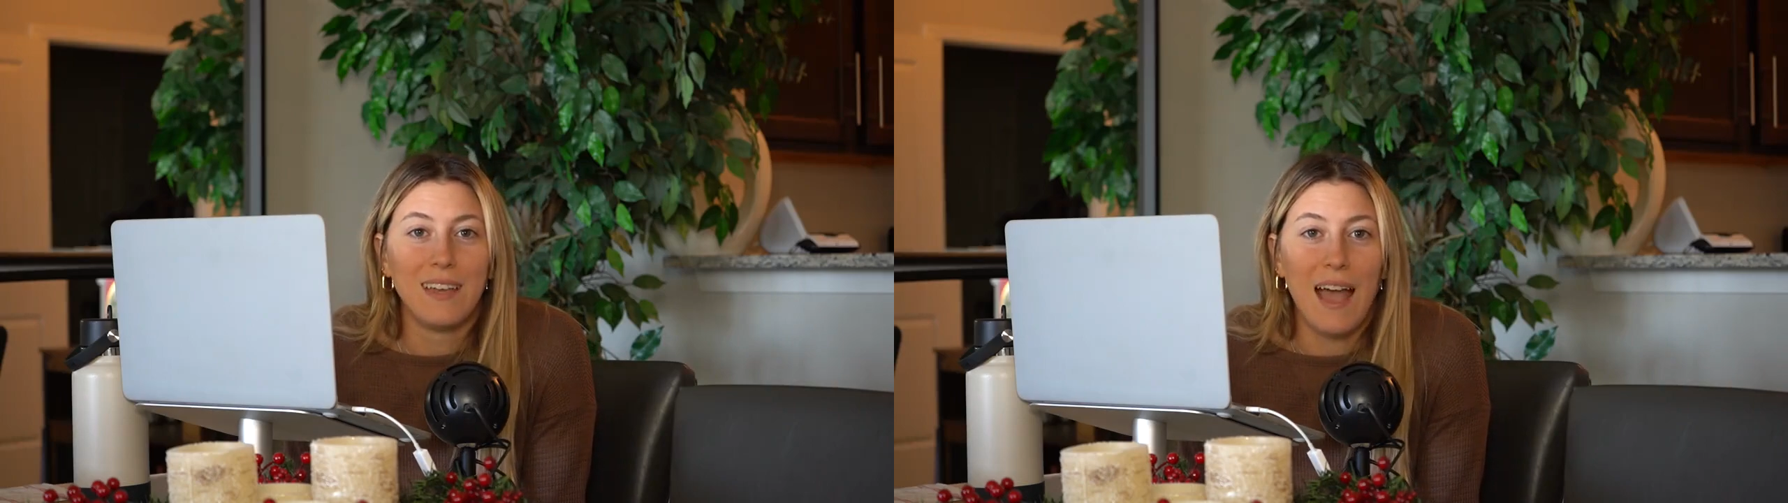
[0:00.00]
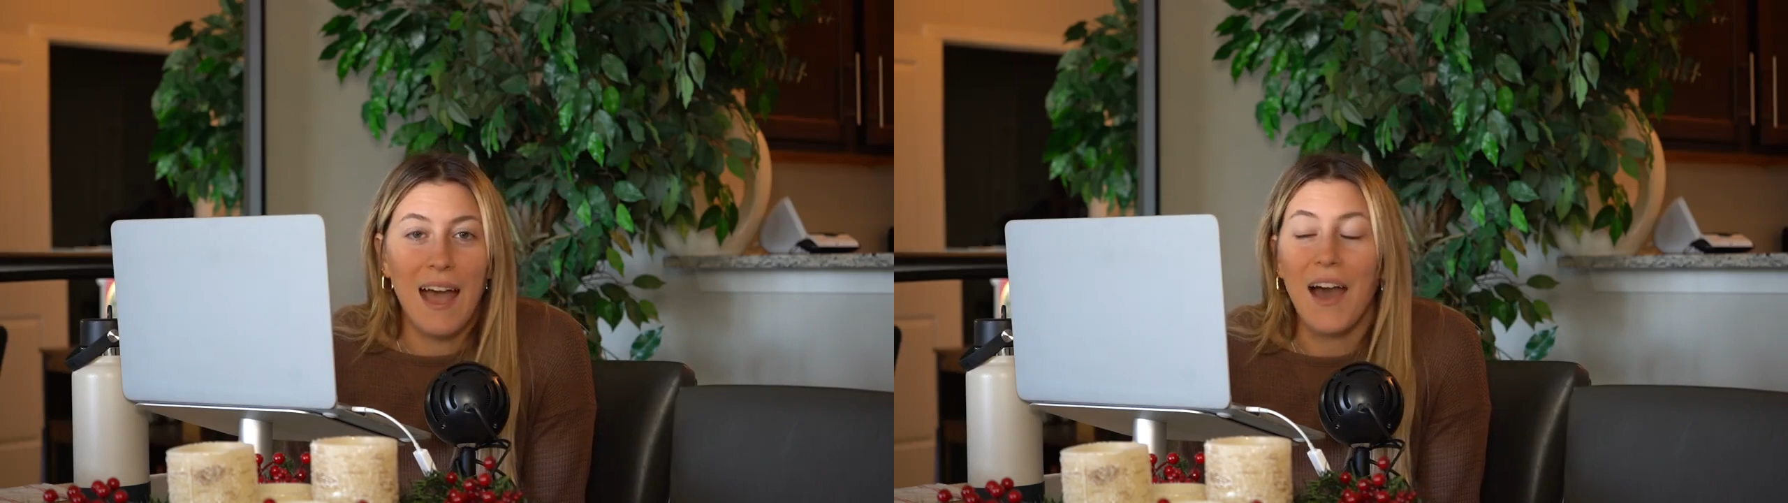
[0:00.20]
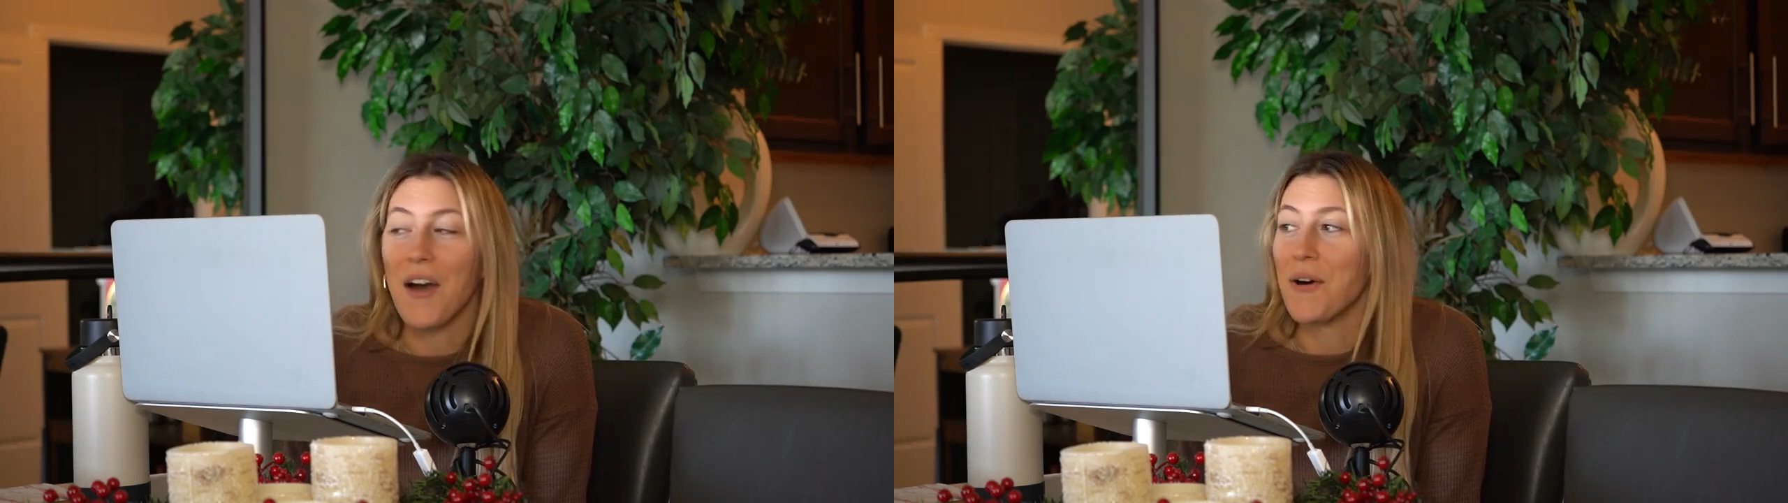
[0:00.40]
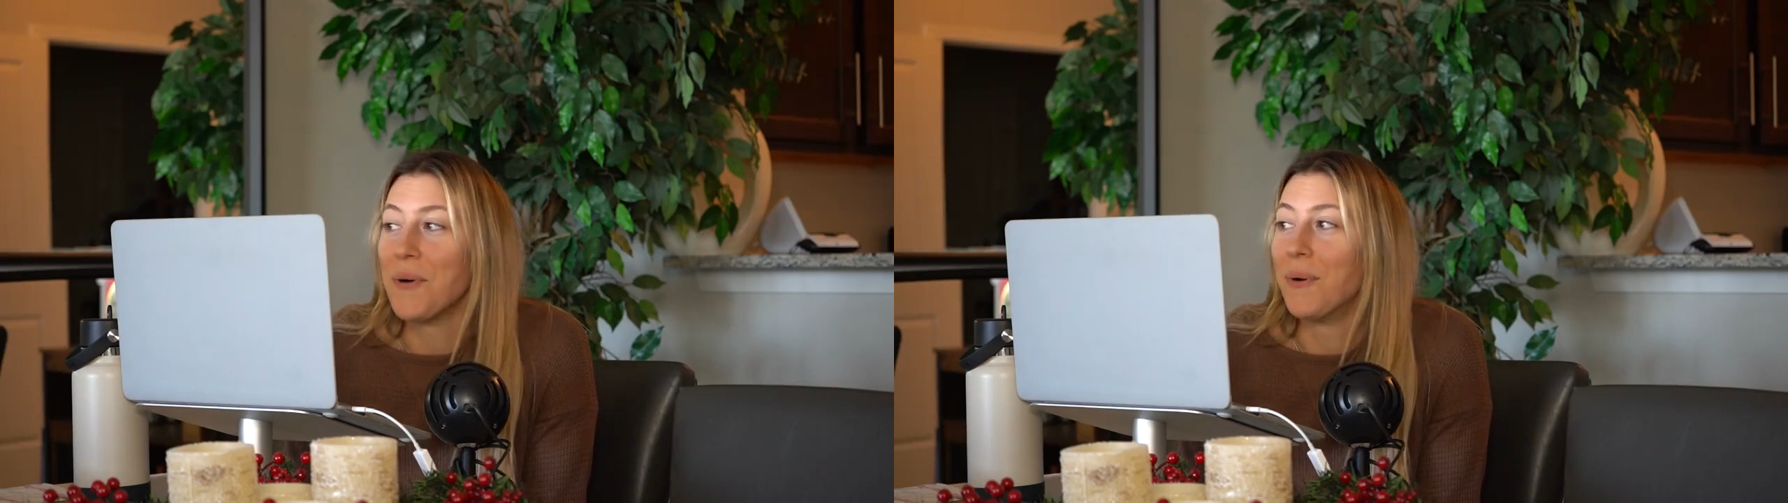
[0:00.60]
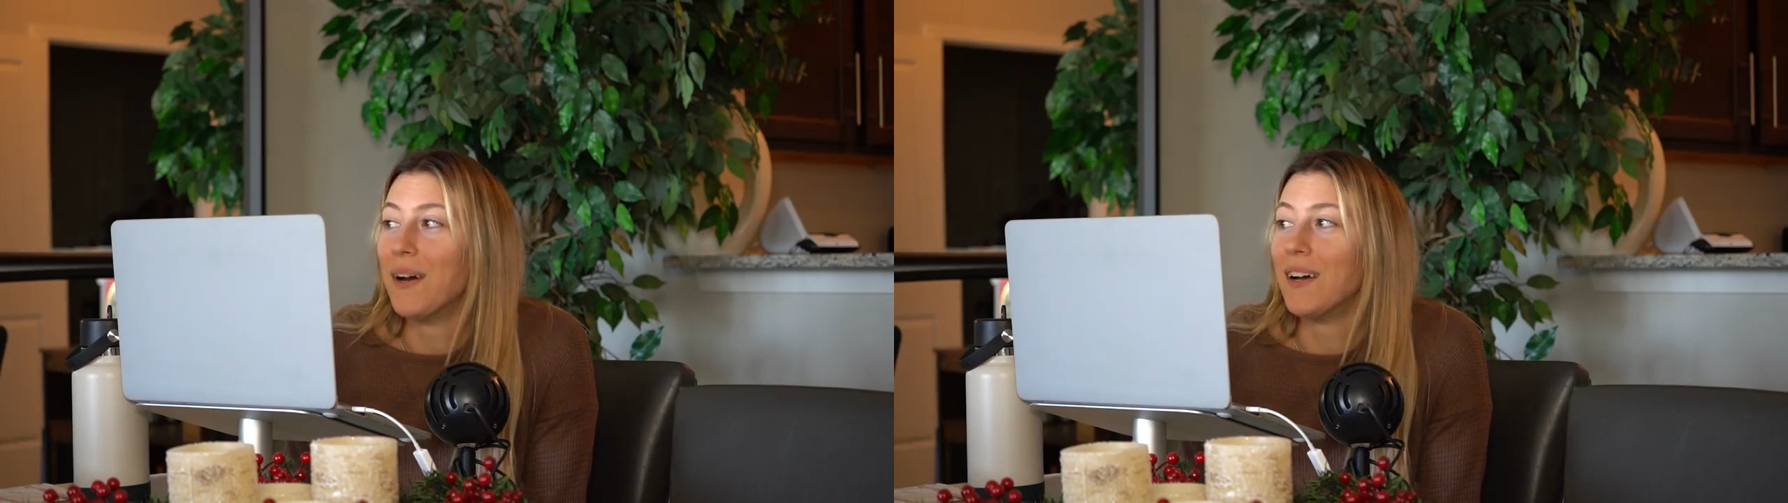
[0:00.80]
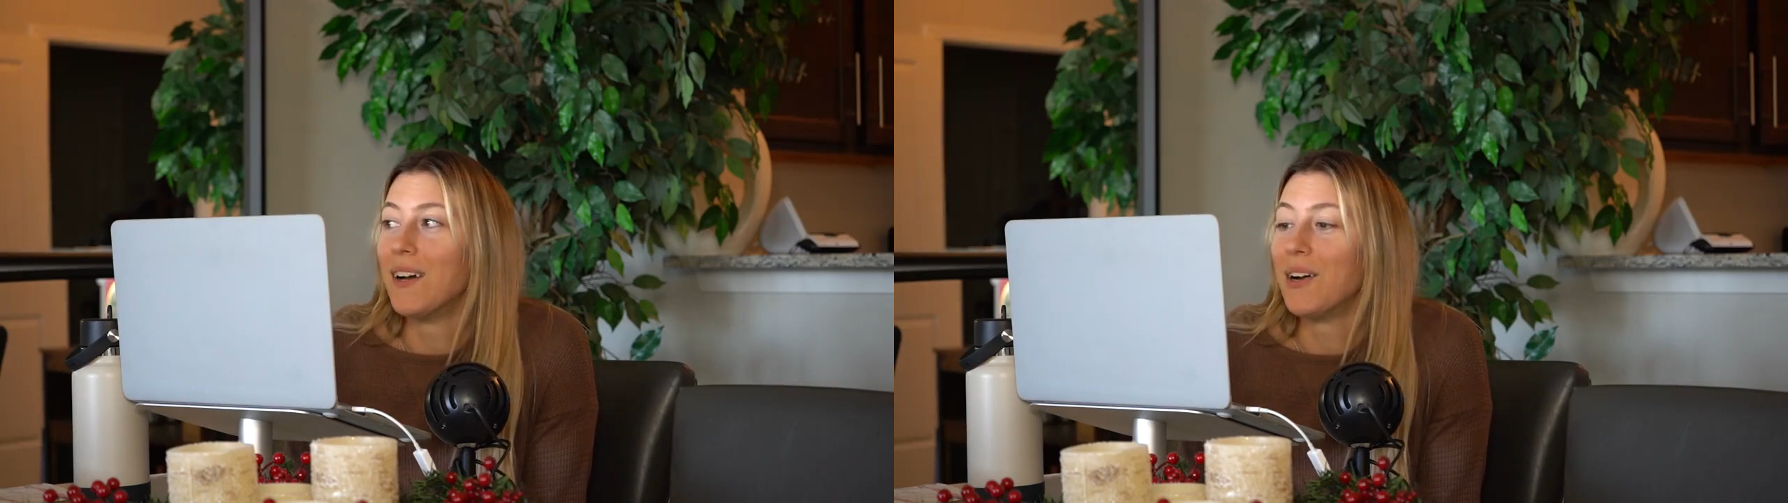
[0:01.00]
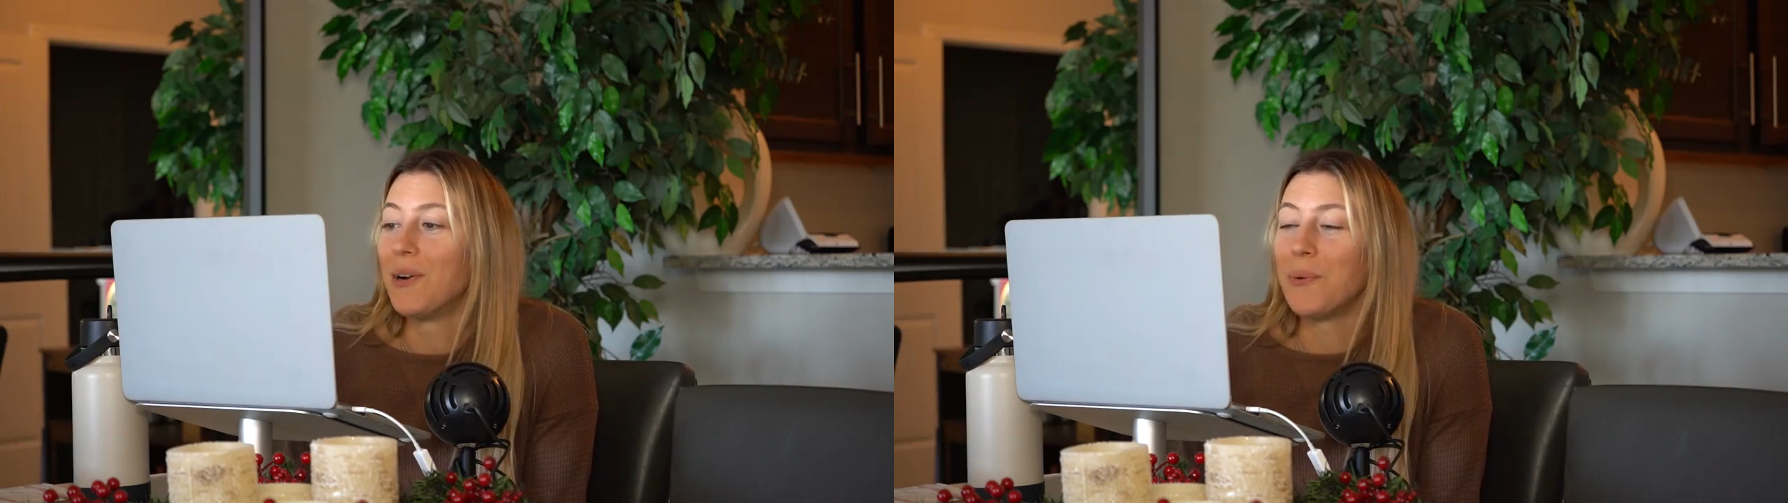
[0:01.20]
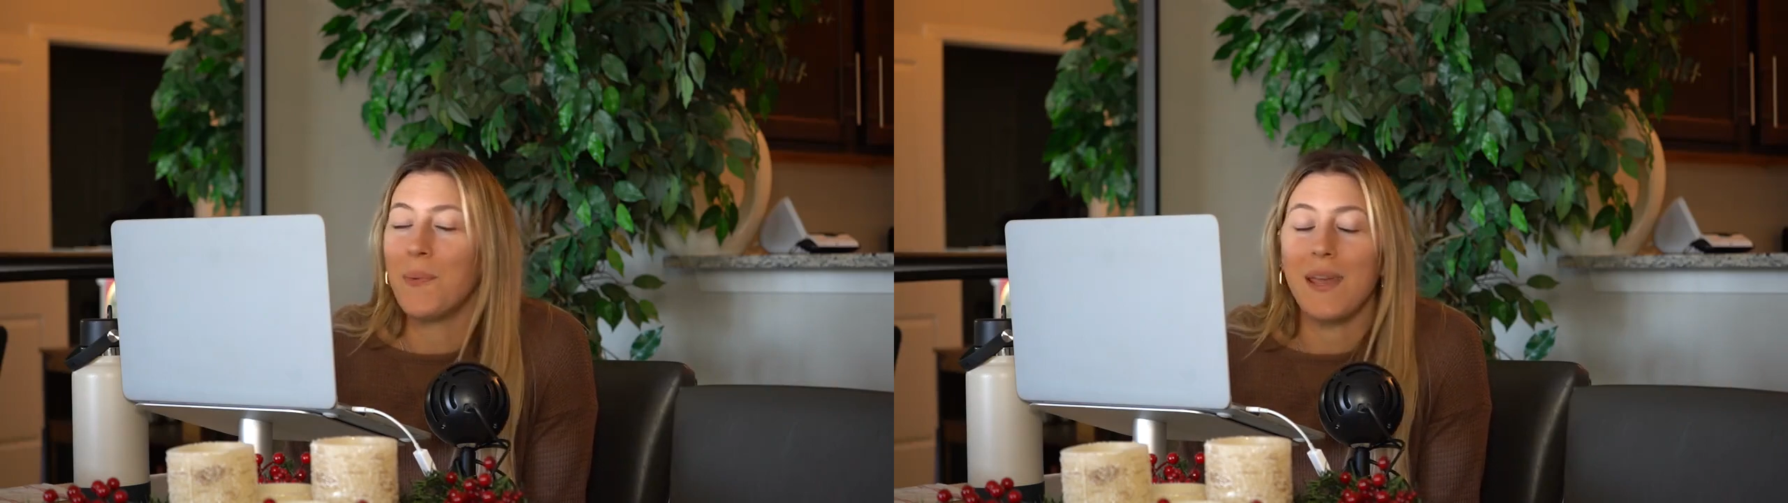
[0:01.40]
How
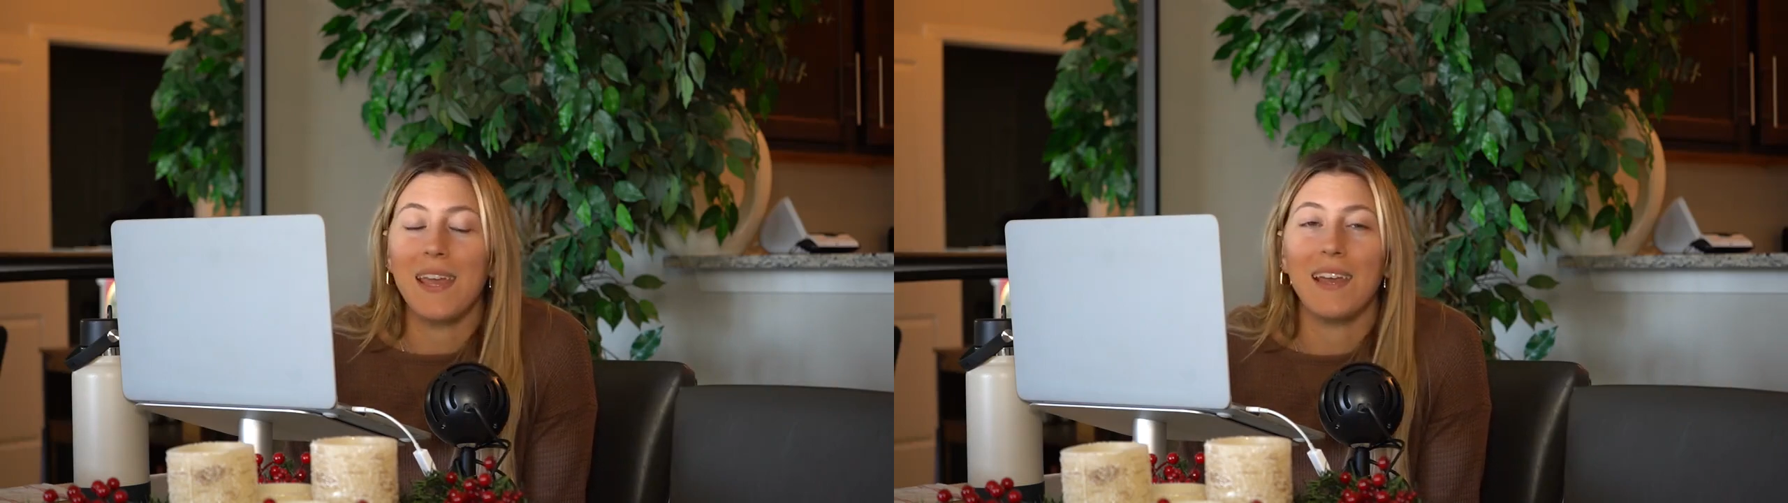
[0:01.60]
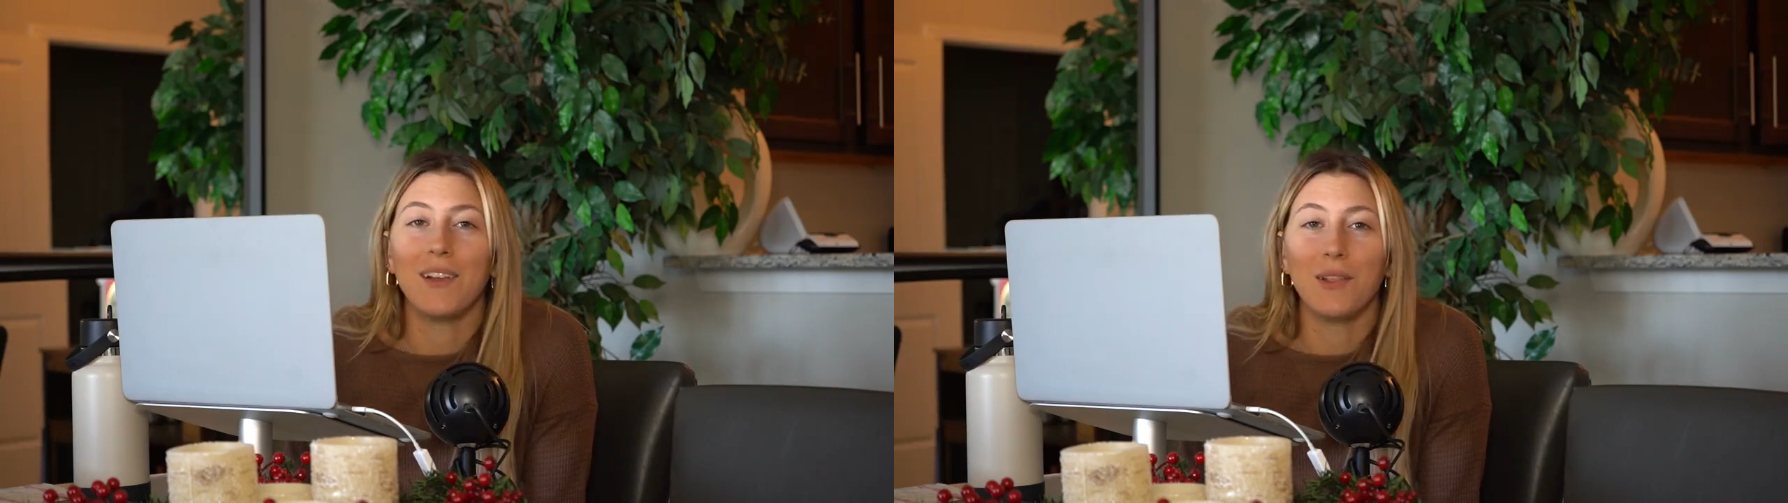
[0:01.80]
we